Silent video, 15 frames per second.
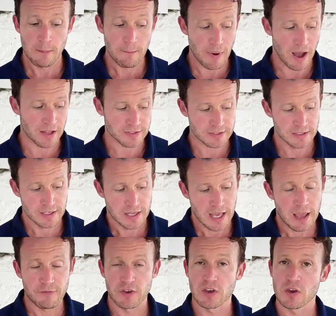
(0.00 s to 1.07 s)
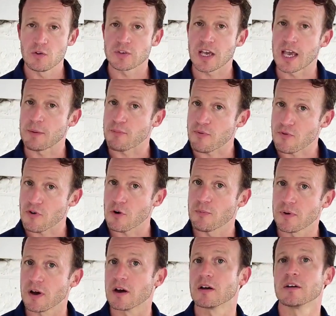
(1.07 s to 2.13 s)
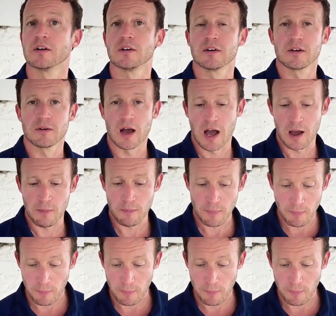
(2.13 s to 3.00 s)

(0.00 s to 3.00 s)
But if you use a proper a